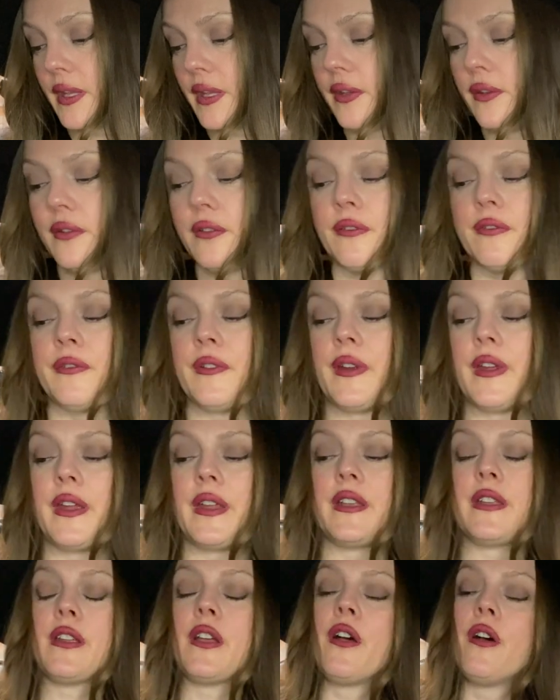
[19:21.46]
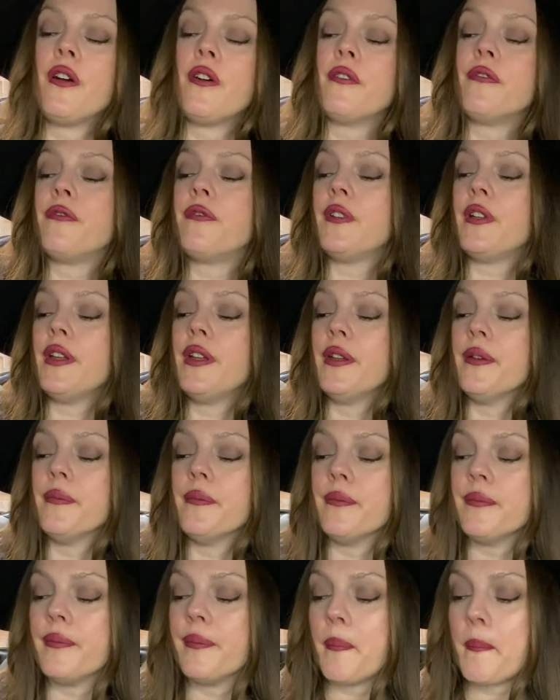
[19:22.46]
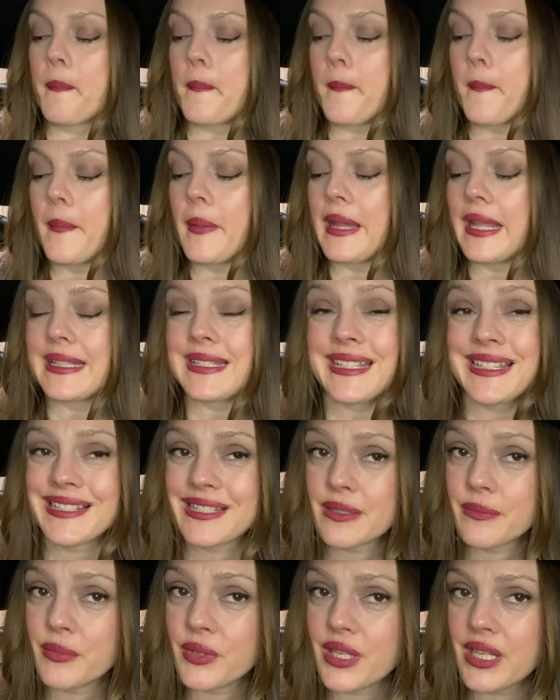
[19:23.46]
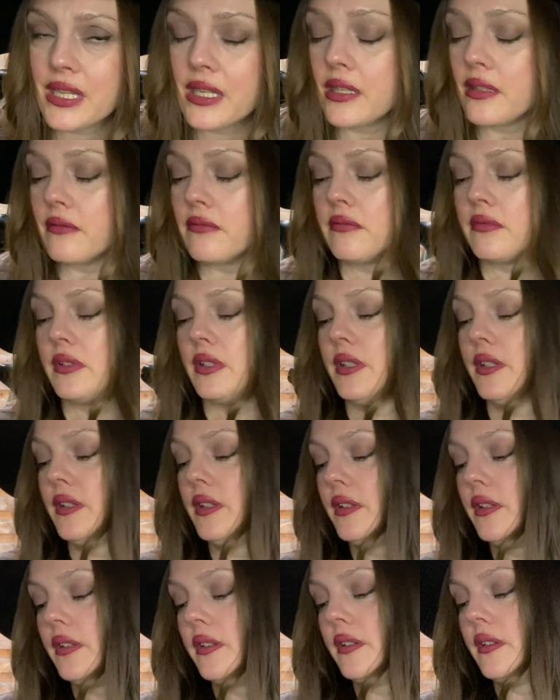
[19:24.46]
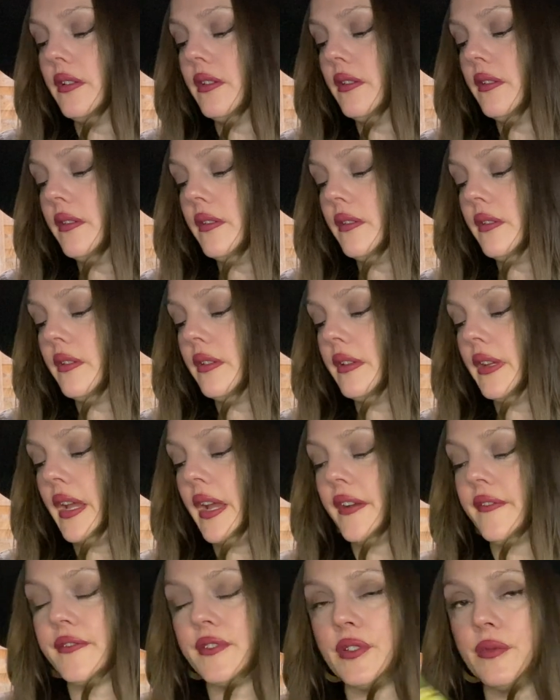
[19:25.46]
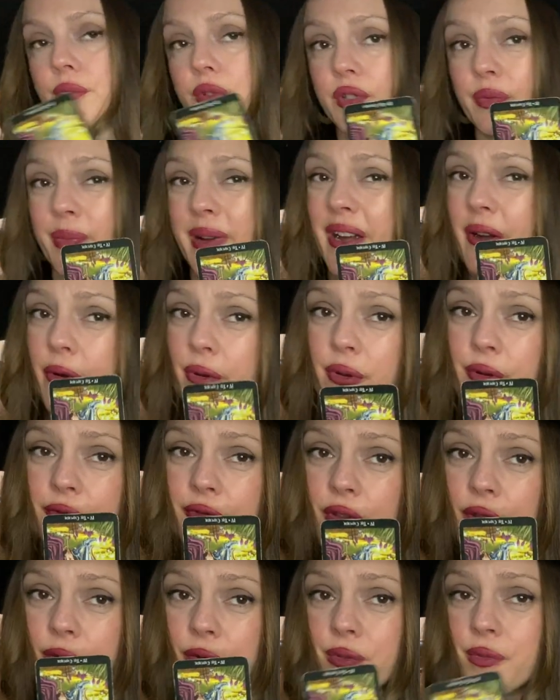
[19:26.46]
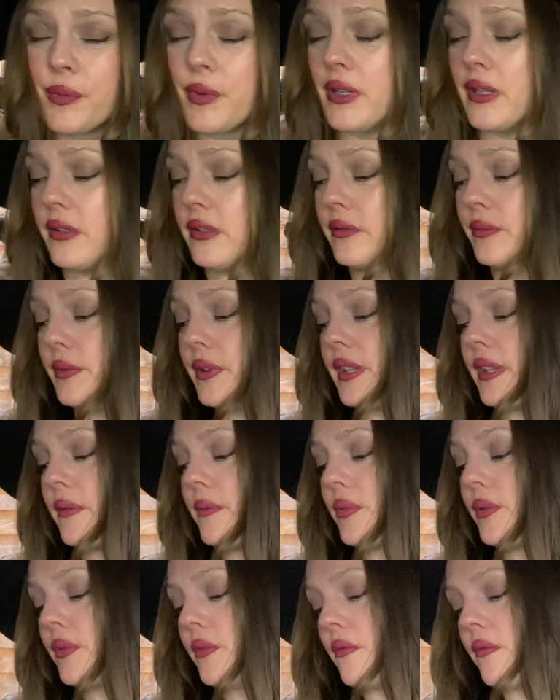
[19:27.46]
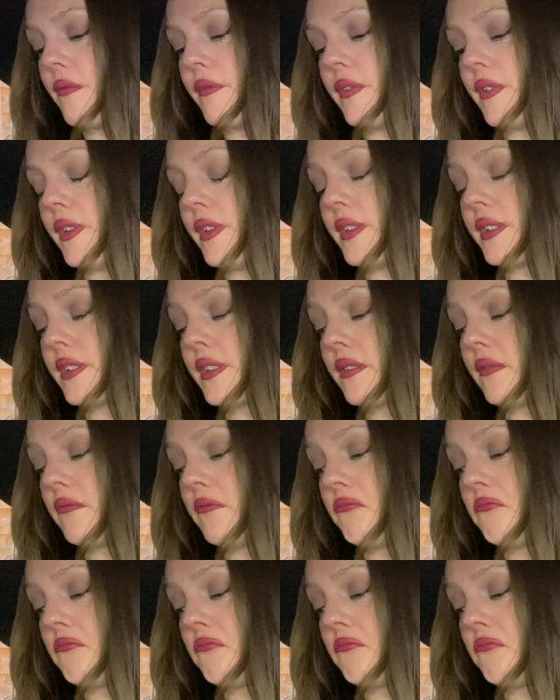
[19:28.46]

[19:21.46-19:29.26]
You're afraid of letting somebody have too much power over you as well, with the Emperor in reverse.